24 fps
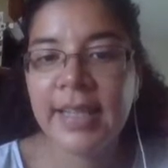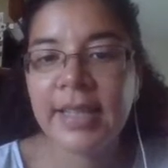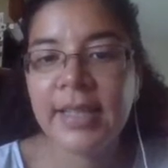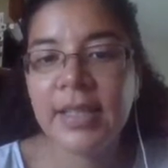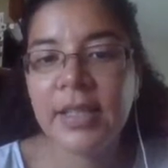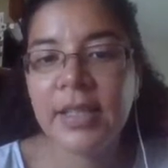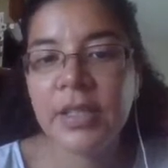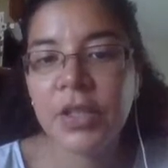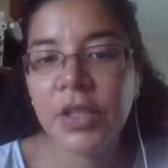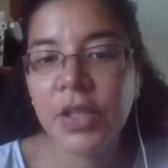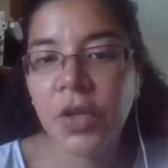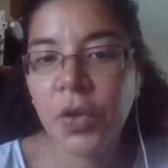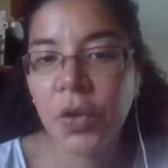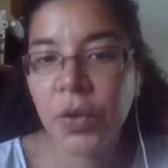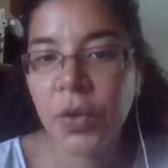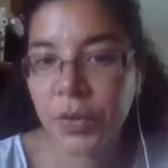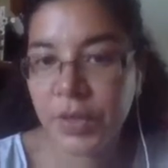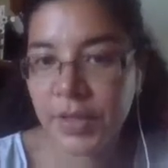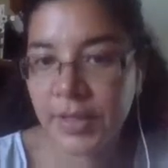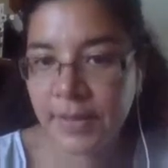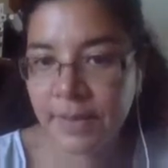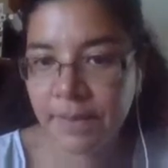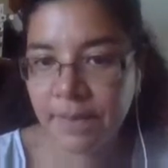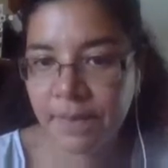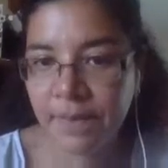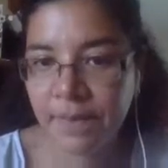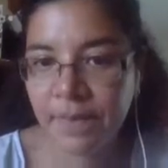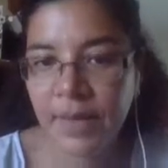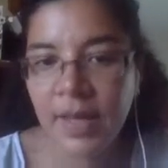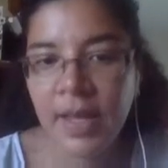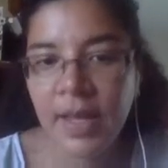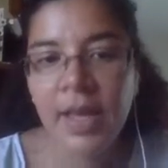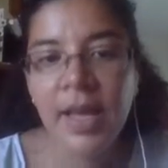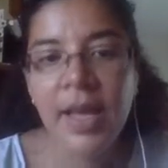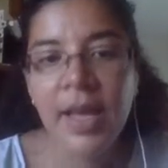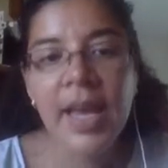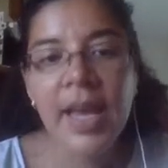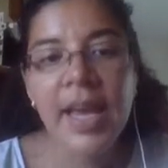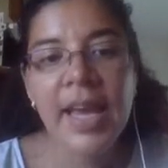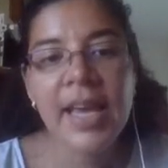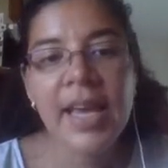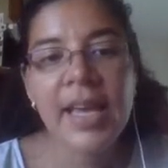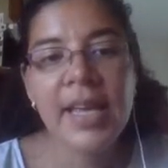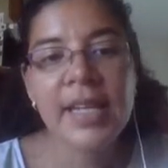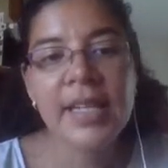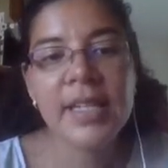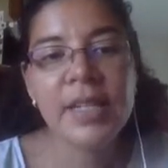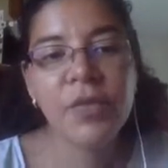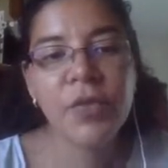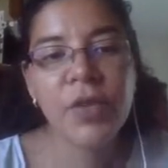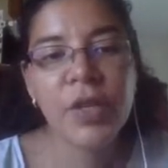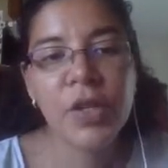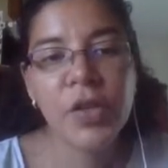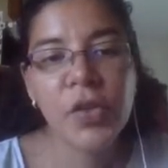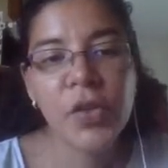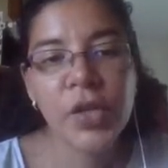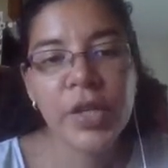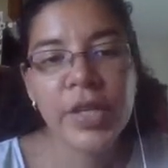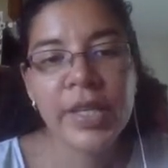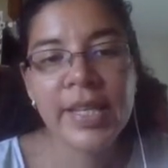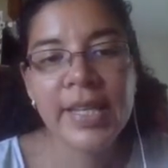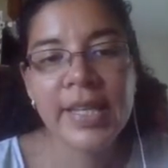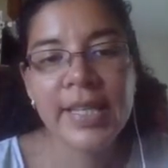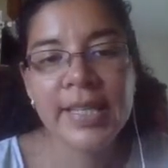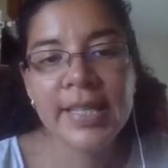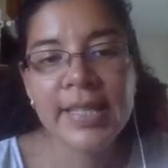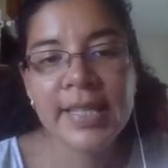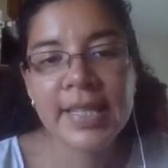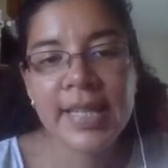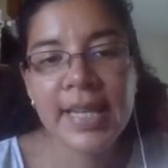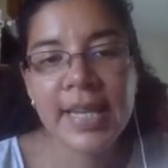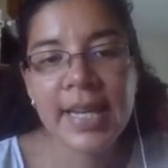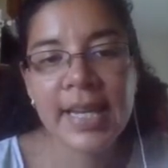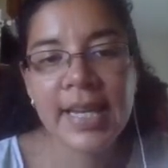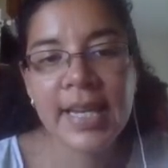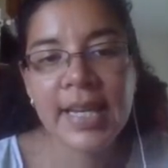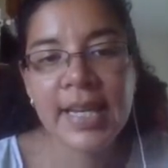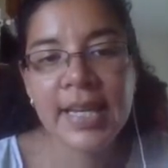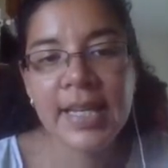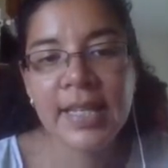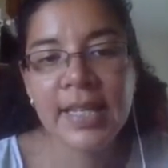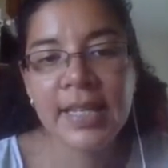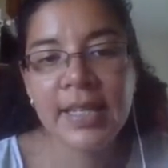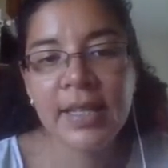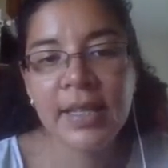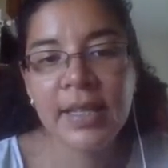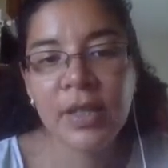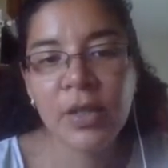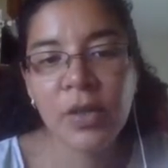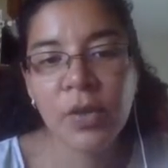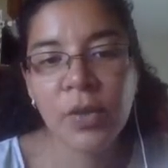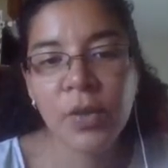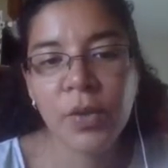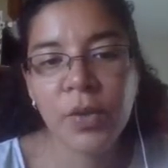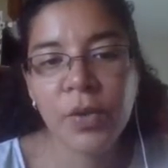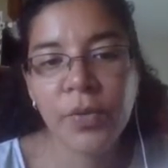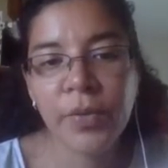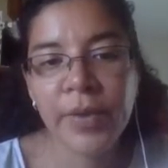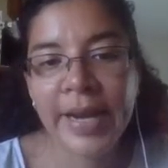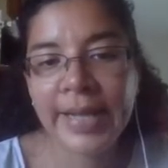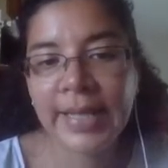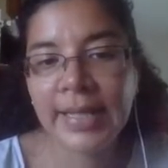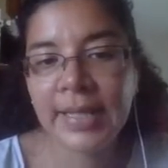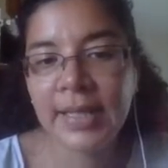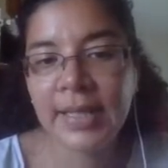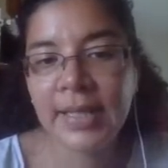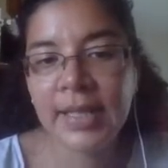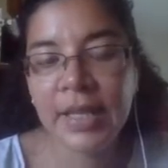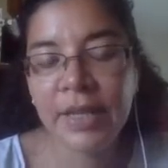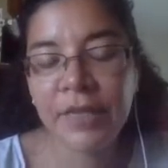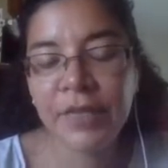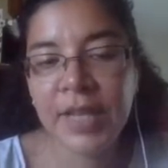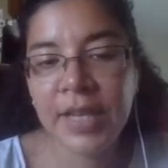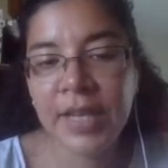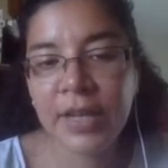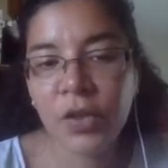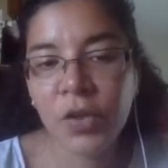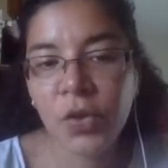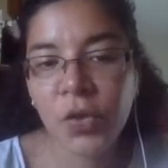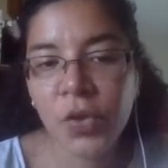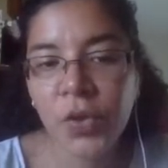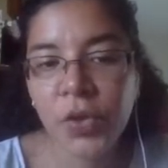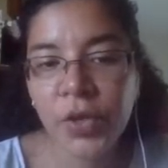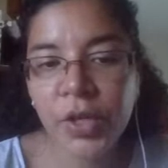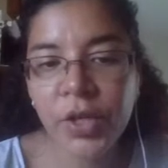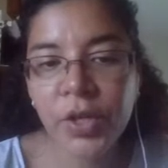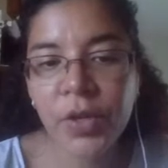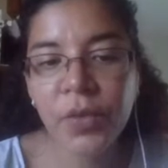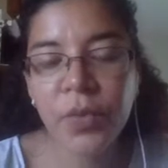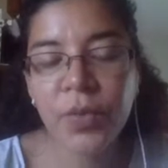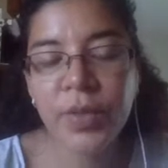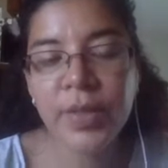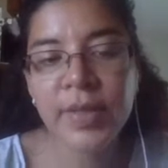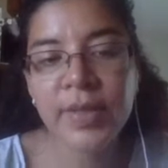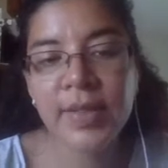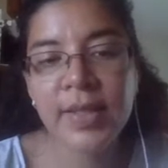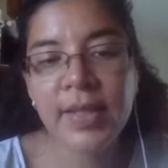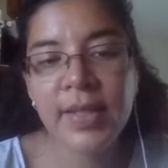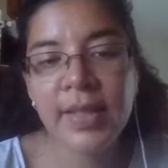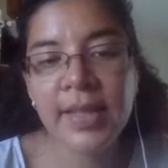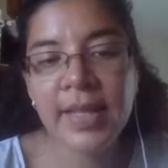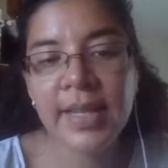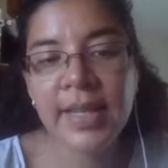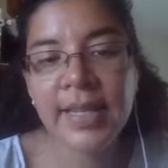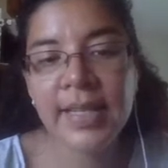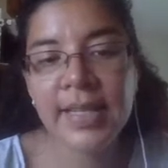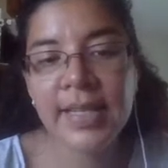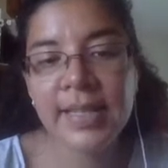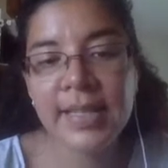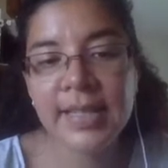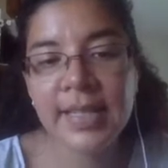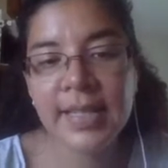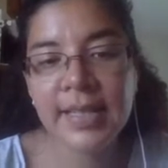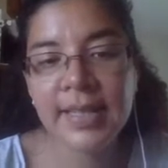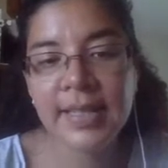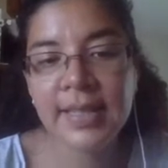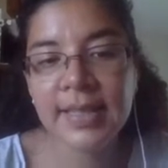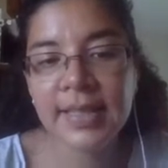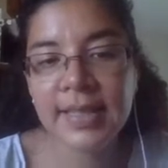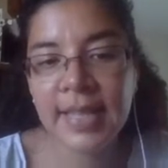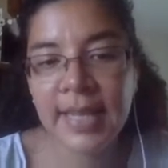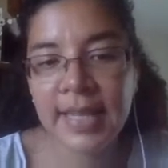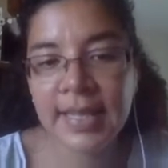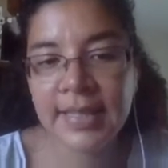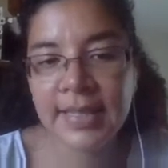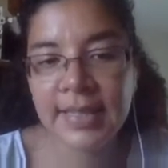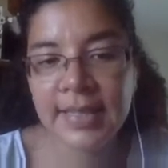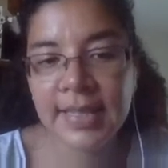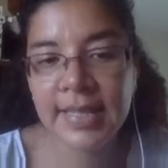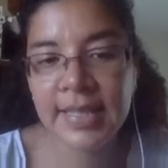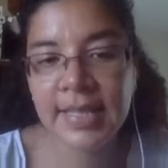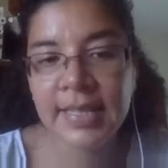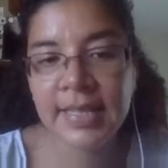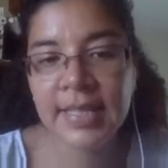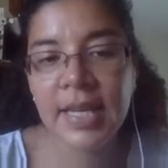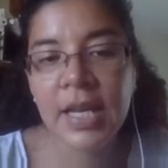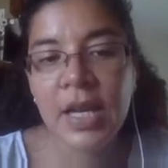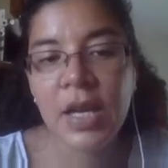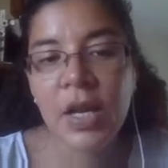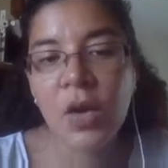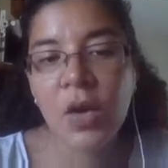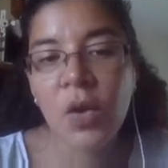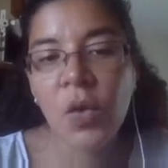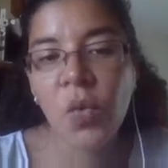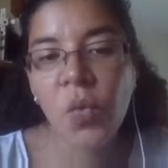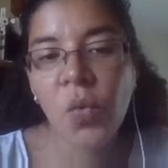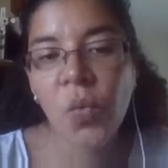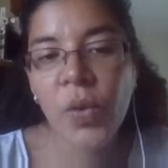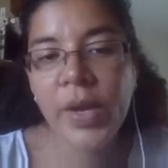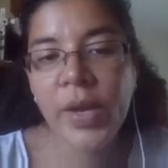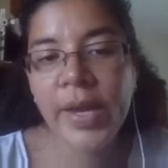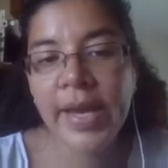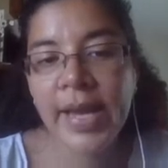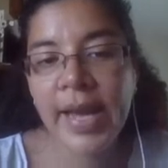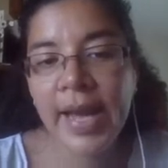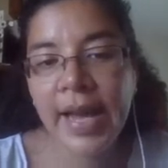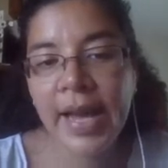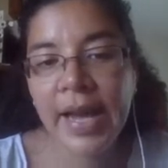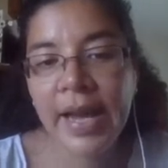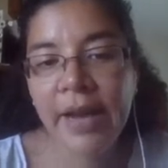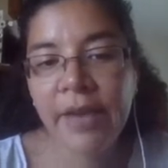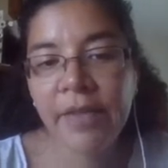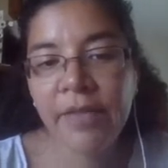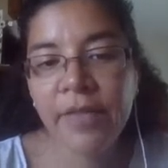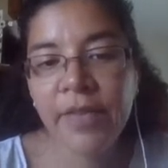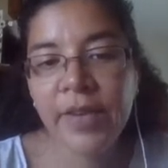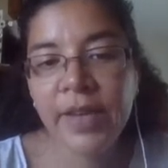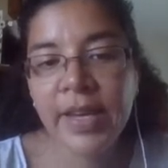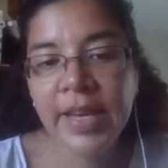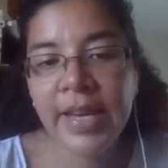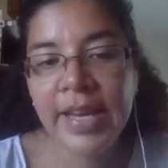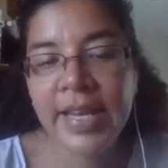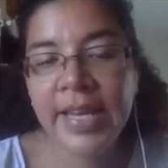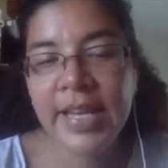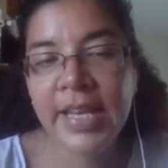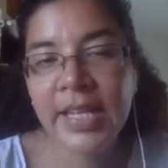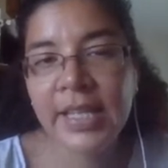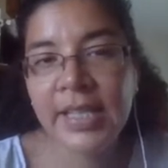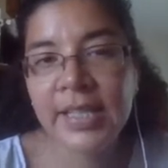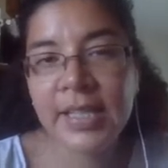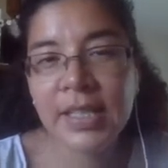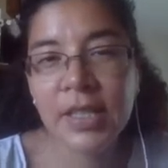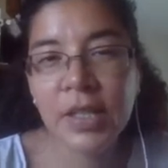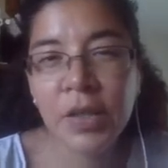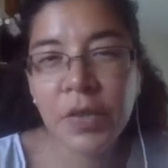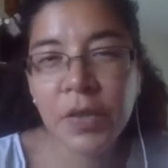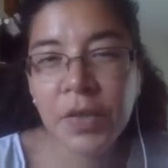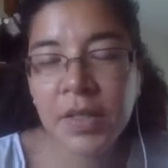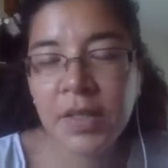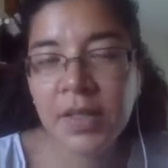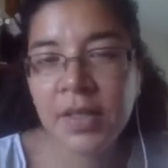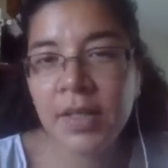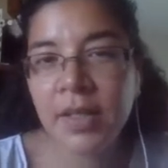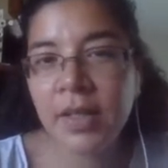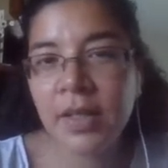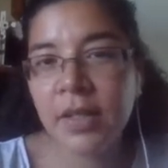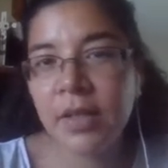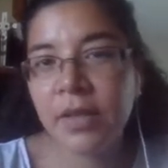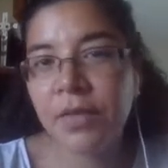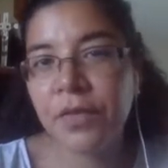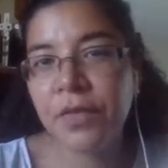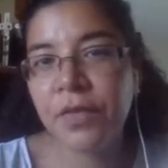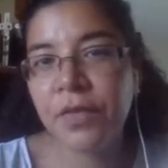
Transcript: the scrotum. And if we look inside the lower right left-hand corner, we see that inside the testes, we have a series of